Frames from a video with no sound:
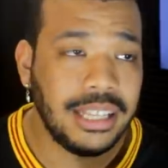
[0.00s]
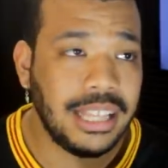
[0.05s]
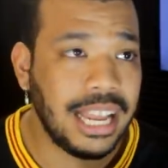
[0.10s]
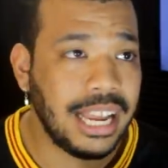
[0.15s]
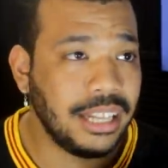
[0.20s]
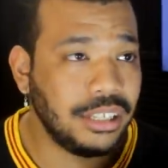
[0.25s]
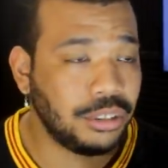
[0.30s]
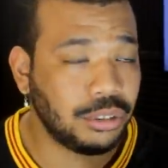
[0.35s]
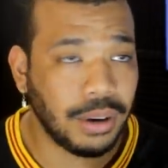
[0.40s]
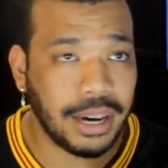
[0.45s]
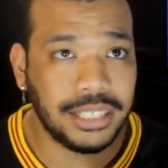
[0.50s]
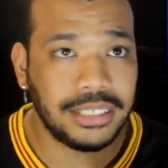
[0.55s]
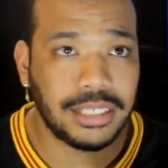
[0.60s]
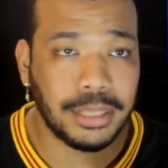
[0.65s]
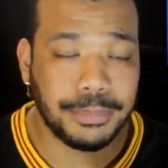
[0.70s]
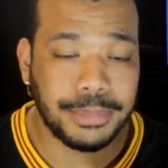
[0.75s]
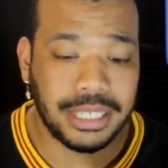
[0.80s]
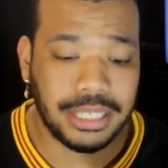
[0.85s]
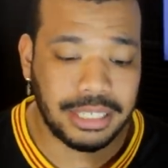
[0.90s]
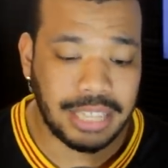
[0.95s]
They addressed
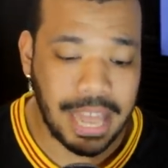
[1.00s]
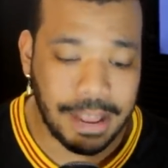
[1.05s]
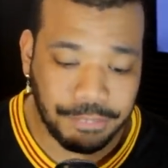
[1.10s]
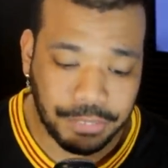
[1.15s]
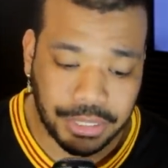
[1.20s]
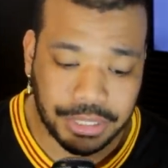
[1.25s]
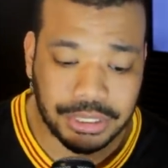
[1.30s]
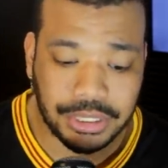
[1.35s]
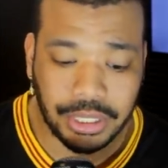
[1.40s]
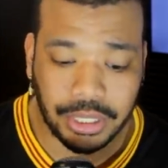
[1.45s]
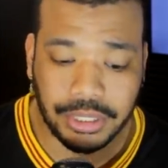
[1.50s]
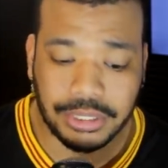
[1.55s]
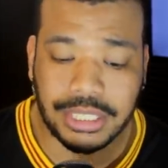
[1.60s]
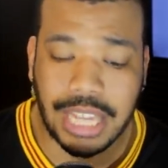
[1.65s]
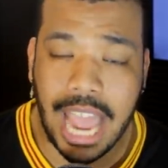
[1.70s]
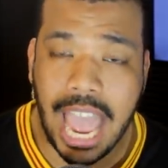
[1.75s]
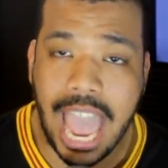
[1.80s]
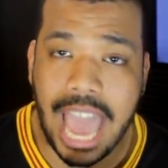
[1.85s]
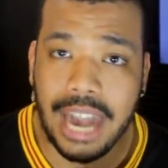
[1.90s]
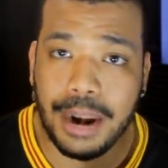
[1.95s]
some of the depth concerns
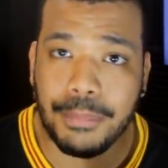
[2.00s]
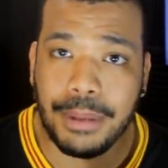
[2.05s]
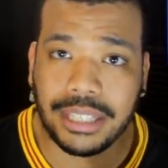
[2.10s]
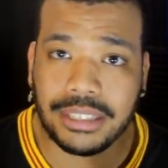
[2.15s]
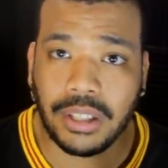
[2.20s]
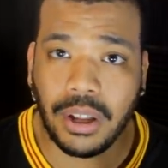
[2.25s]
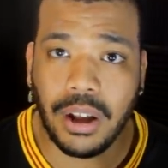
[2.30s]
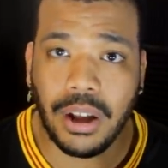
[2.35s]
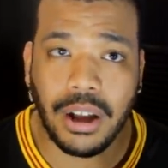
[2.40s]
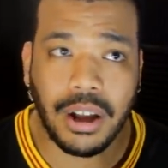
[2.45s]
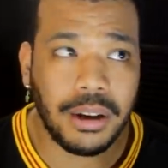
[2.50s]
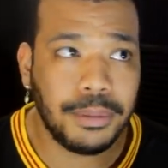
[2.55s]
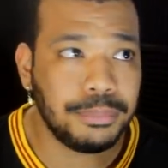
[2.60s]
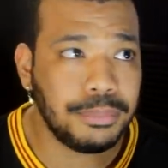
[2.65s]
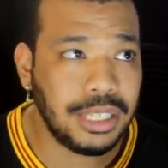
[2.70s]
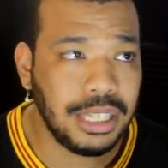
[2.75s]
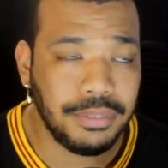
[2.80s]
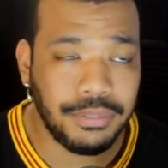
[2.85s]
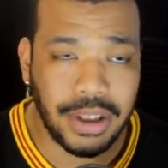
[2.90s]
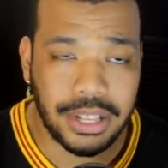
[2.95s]
I had about
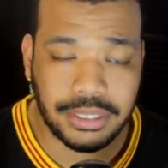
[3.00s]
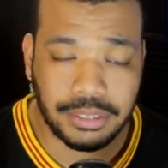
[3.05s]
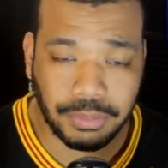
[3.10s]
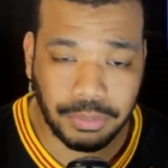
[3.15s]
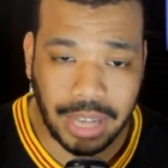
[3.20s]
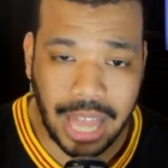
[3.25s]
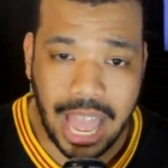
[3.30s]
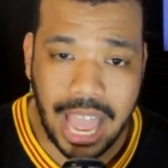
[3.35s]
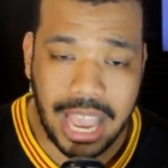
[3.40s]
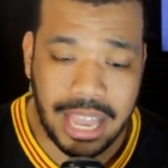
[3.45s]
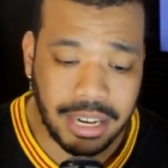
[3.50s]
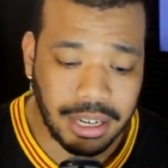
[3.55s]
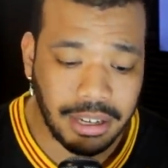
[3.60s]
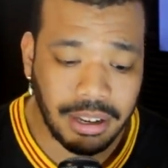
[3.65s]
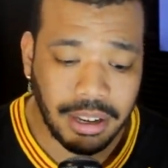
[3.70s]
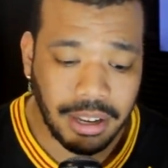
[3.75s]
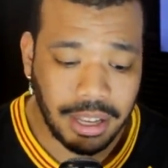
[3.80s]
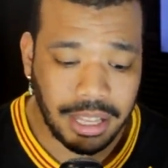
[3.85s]
the defensive line.